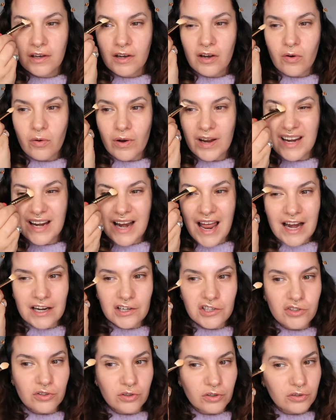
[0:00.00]
quite
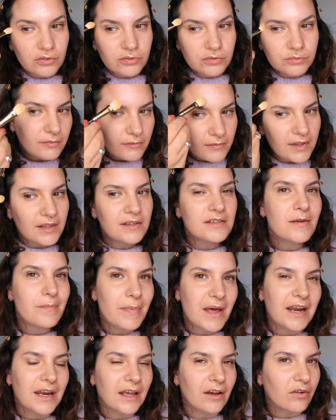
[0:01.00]
natural,
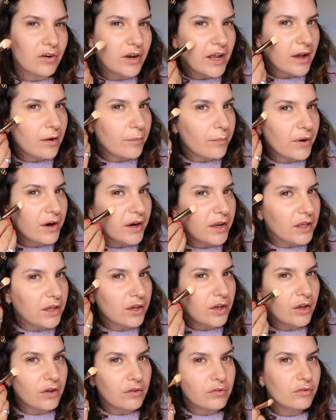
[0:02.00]
depending on how bright you
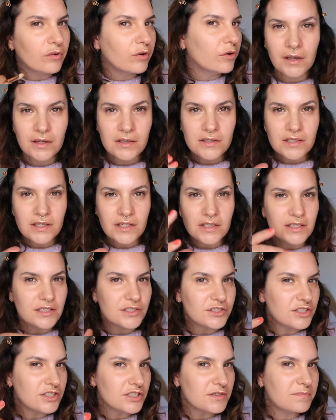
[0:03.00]
go for. So this is
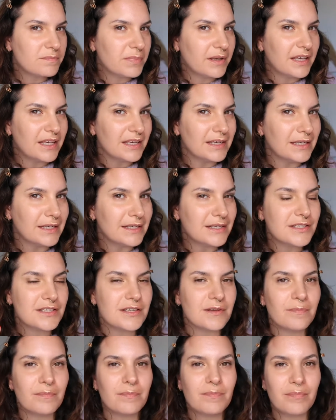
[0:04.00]
just beginning
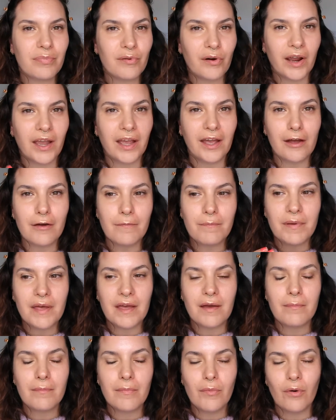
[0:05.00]
to bring a
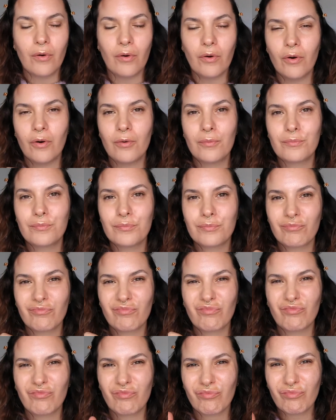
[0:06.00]
bit more,
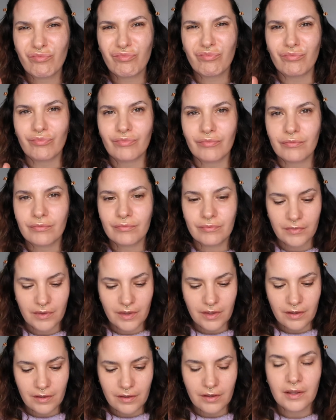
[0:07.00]
I
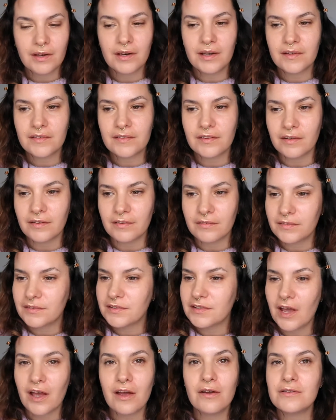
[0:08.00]
need to
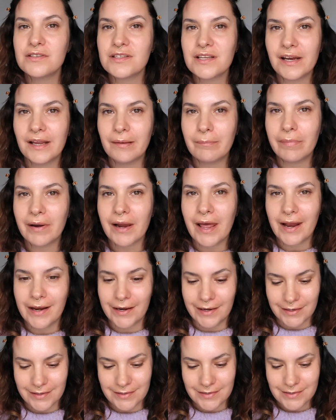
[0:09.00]
totally
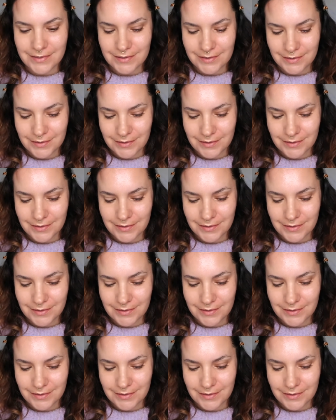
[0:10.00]
blend